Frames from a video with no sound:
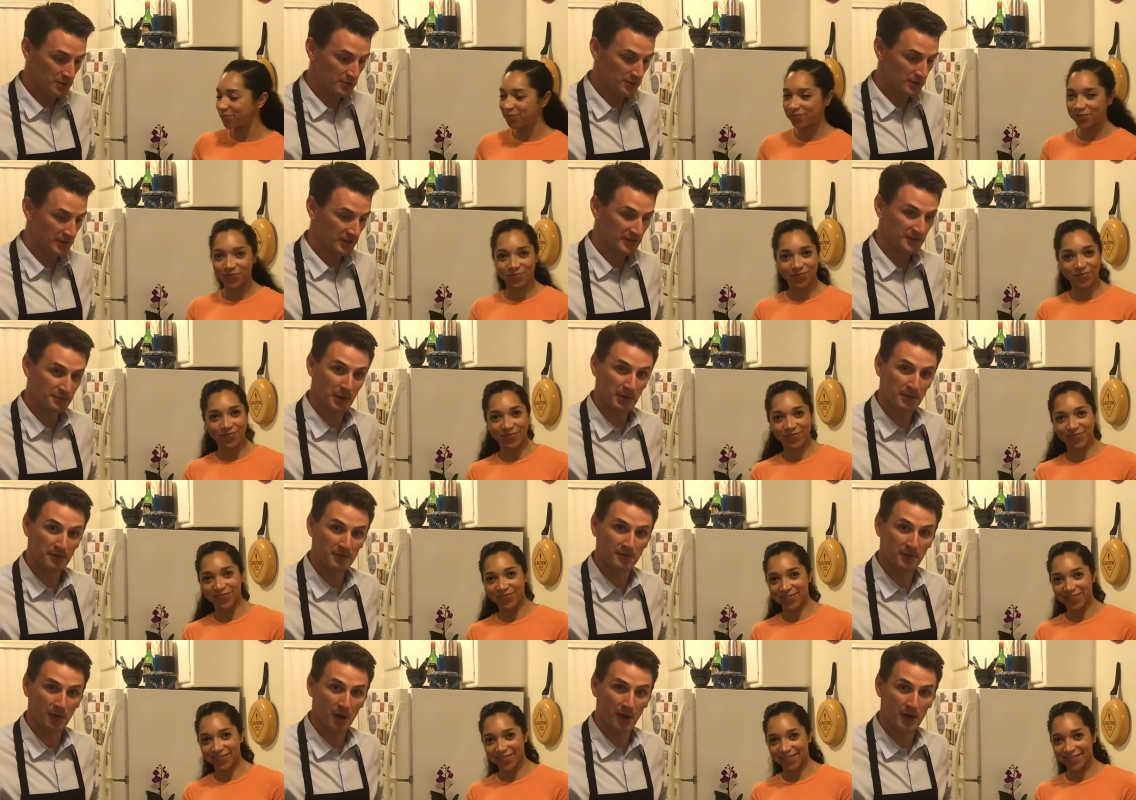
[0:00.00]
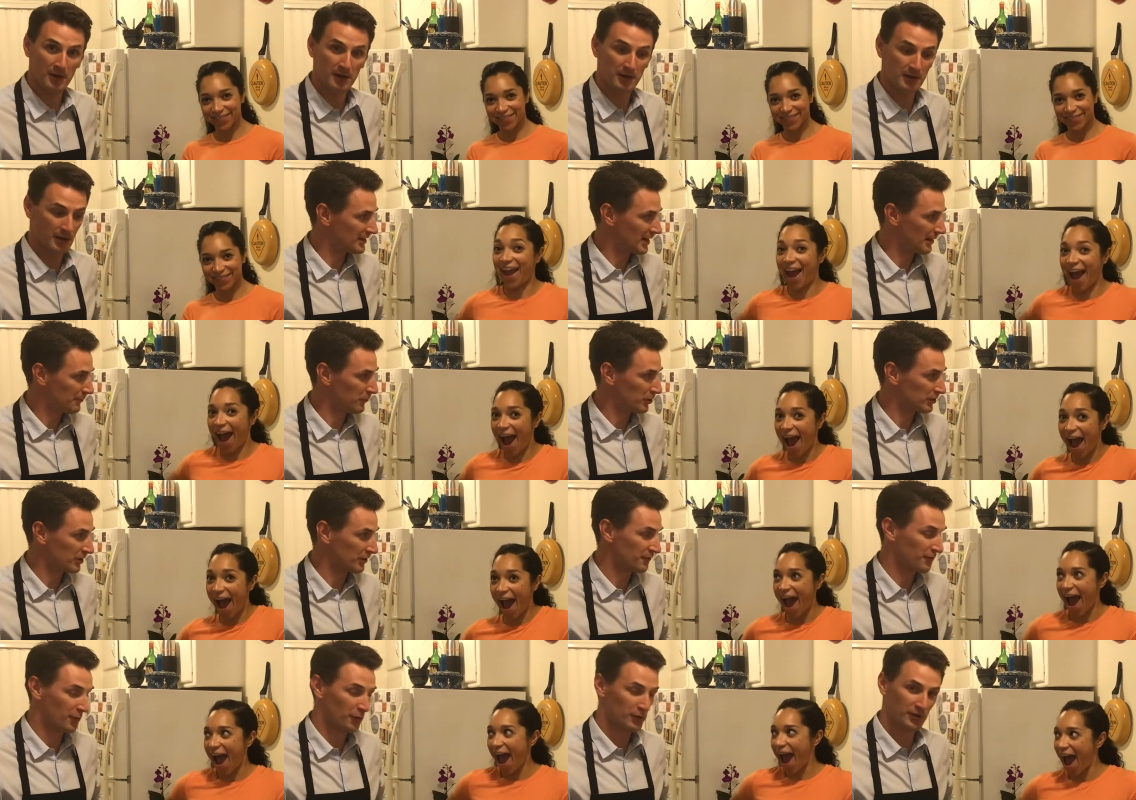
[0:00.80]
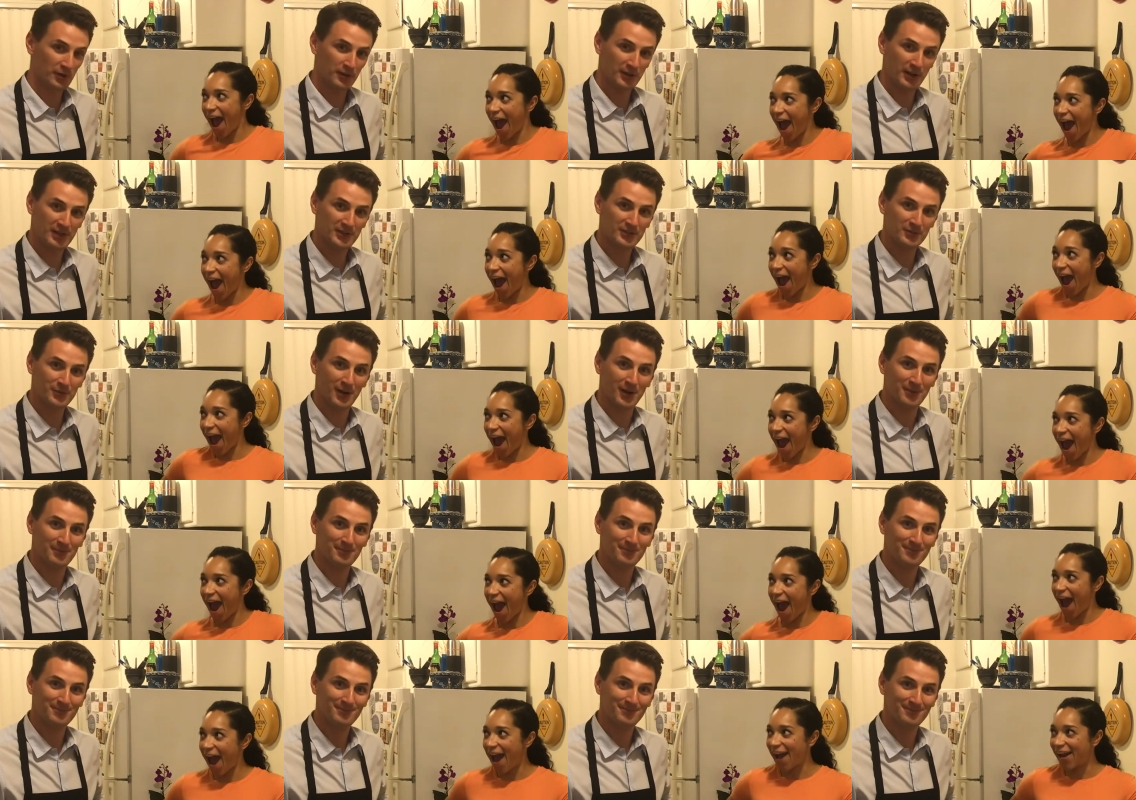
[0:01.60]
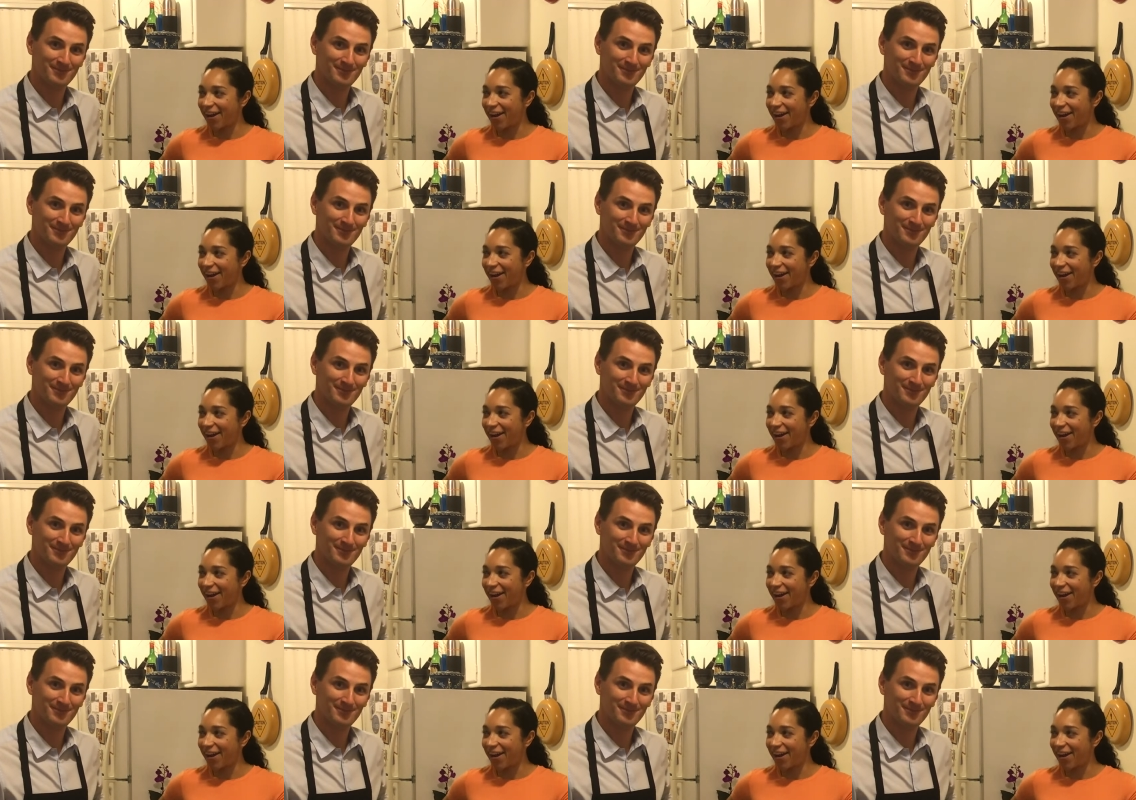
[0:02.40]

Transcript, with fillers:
Speaker 1: you, it's been fun. Yeah, I'm looking forward to the next one.